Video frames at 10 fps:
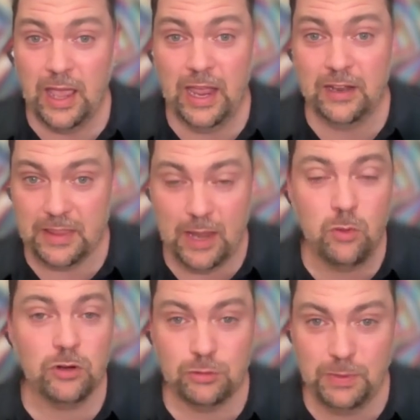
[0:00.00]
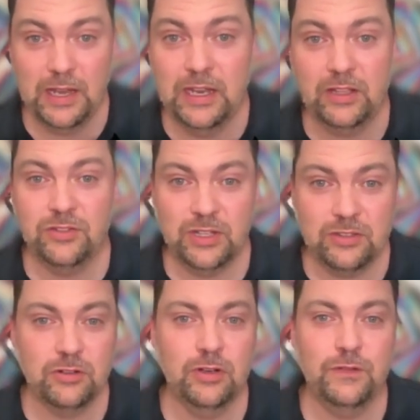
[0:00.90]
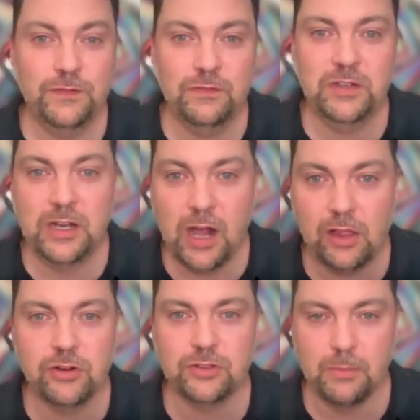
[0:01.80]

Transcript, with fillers: and they were spending $650